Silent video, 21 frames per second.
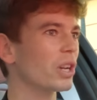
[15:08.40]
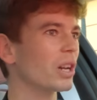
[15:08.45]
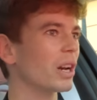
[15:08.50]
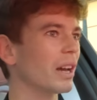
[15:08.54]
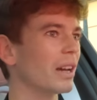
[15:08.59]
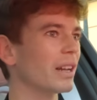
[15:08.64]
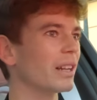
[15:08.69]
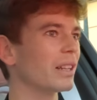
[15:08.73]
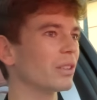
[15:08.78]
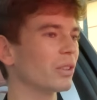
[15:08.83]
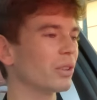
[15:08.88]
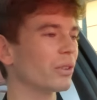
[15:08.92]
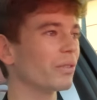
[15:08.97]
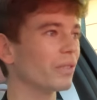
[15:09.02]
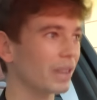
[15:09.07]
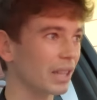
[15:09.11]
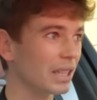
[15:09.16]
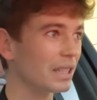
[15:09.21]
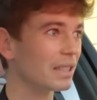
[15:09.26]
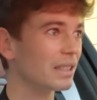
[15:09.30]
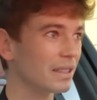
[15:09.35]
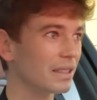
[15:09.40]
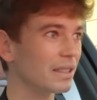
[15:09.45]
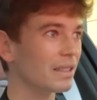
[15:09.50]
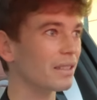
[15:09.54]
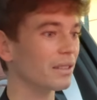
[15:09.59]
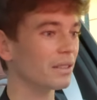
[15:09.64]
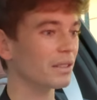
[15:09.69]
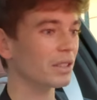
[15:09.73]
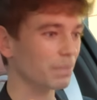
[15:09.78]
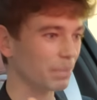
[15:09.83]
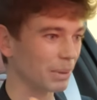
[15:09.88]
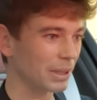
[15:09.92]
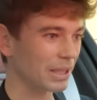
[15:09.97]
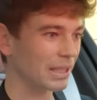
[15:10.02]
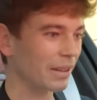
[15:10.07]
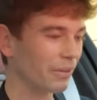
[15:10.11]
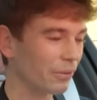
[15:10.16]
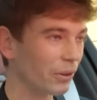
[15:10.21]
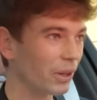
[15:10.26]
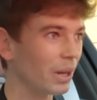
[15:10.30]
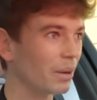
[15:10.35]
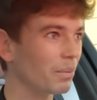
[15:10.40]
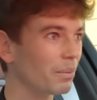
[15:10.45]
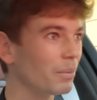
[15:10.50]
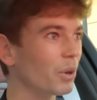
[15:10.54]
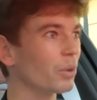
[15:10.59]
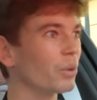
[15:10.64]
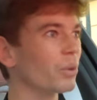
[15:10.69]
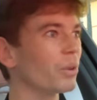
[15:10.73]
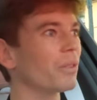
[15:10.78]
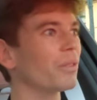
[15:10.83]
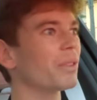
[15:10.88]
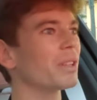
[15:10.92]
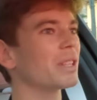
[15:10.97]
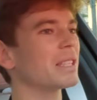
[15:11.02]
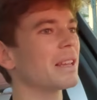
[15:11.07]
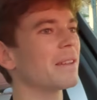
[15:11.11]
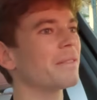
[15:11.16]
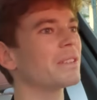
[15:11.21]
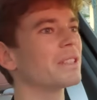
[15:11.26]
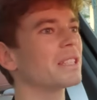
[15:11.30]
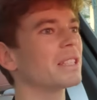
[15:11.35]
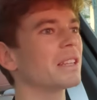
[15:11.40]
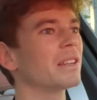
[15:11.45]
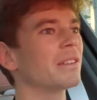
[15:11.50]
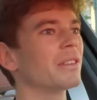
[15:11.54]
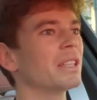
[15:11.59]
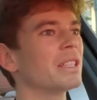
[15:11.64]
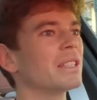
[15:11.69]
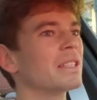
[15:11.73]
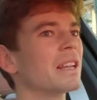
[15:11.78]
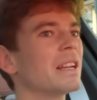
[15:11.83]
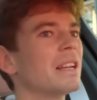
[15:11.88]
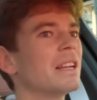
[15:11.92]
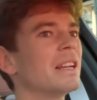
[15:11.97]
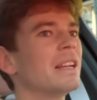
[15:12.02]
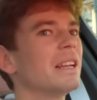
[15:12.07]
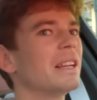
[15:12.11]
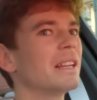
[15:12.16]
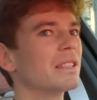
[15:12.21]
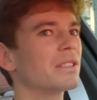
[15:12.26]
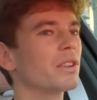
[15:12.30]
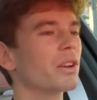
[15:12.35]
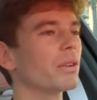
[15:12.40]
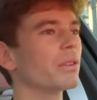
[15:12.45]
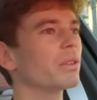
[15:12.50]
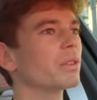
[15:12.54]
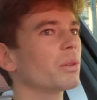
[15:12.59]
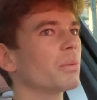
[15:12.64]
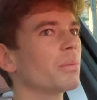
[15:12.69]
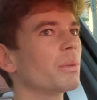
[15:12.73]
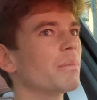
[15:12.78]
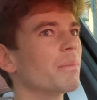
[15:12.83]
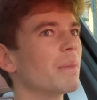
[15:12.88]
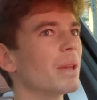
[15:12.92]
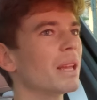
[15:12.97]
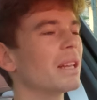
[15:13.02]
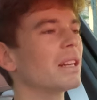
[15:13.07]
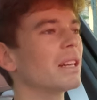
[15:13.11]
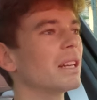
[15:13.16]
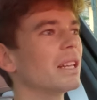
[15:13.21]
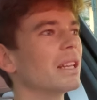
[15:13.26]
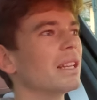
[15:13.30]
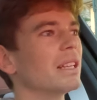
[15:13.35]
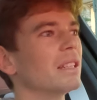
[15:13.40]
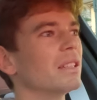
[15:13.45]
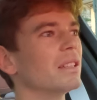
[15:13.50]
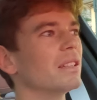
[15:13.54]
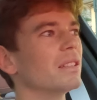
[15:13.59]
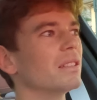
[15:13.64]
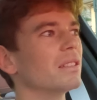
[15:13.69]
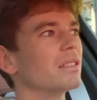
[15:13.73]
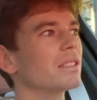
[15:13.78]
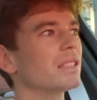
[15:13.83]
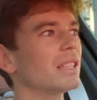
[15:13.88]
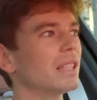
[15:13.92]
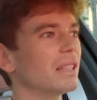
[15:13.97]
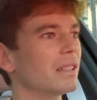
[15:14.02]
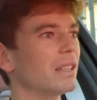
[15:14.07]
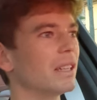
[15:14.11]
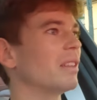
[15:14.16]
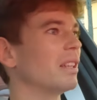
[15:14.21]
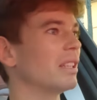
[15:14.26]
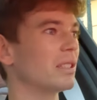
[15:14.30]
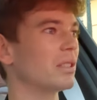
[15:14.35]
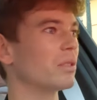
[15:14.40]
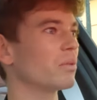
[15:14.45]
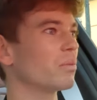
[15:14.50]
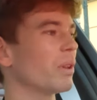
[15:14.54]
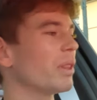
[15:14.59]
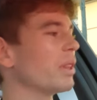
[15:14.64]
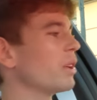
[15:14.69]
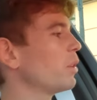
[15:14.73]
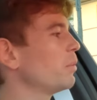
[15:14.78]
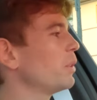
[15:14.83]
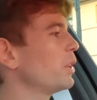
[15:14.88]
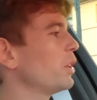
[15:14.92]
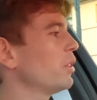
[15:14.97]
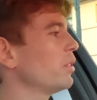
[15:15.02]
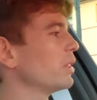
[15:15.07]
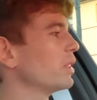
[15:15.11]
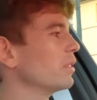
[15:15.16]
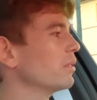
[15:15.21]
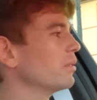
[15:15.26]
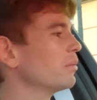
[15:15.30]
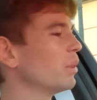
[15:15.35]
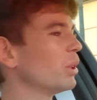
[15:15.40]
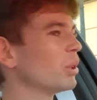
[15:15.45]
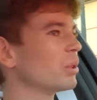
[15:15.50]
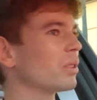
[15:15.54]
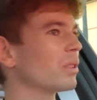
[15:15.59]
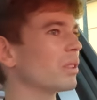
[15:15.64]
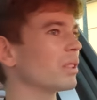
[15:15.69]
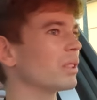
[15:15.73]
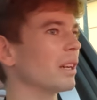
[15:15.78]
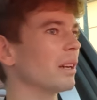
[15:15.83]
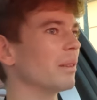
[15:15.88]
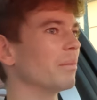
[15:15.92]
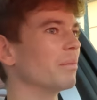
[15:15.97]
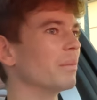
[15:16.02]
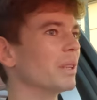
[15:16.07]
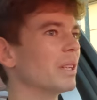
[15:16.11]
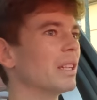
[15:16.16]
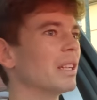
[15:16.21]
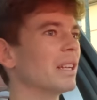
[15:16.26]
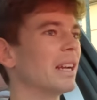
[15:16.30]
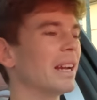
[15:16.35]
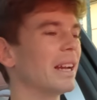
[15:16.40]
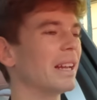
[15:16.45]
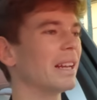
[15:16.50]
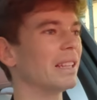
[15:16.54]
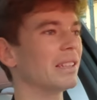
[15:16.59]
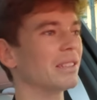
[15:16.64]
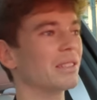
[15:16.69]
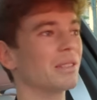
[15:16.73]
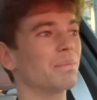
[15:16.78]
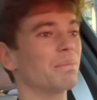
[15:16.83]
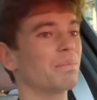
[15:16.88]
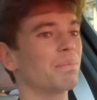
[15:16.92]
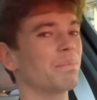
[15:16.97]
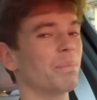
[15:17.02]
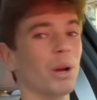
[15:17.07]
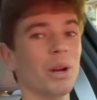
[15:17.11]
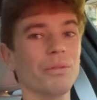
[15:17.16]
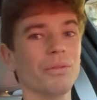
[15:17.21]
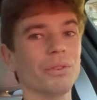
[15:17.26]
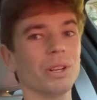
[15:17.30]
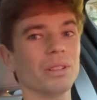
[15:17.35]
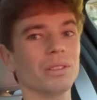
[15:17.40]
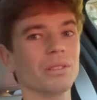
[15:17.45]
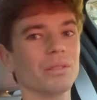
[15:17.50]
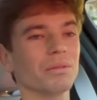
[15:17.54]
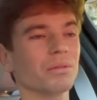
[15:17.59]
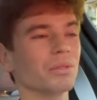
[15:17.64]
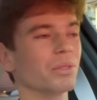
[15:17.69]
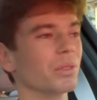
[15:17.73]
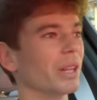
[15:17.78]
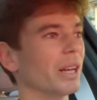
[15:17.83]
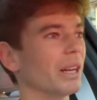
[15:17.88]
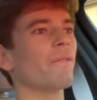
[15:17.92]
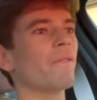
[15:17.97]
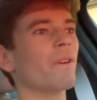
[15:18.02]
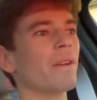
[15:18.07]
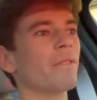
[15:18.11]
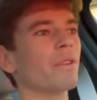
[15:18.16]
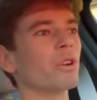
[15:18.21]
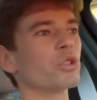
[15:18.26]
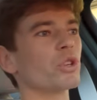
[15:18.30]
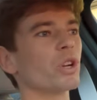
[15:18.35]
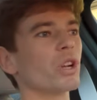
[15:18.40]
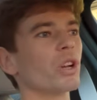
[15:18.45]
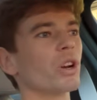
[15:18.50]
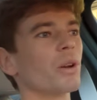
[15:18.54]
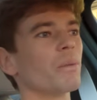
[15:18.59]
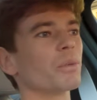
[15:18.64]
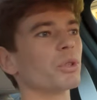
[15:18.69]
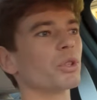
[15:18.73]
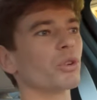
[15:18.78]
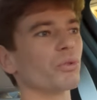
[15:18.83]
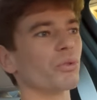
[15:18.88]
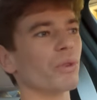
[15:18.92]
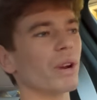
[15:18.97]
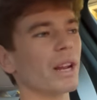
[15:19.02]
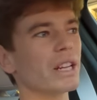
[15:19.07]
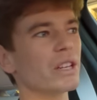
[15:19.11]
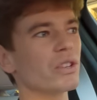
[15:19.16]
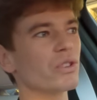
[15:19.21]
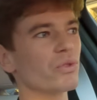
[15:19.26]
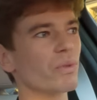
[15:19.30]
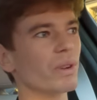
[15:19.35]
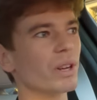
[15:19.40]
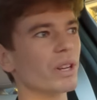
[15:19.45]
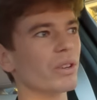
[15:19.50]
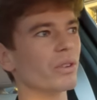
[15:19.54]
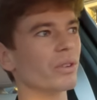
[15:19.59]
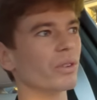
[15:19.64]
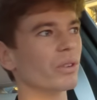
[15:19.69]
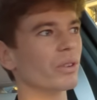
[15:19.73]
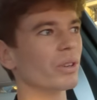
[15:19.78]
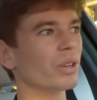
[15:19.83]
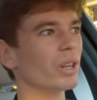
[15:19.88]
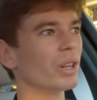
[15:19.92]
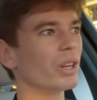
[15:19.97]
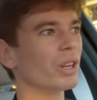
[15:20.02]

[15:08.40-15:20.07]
client of this specific model of the 7 series is going to be mainly in city. This is what they'll be doing most of the time. And it's perfect for that. 500 kilometer range when you're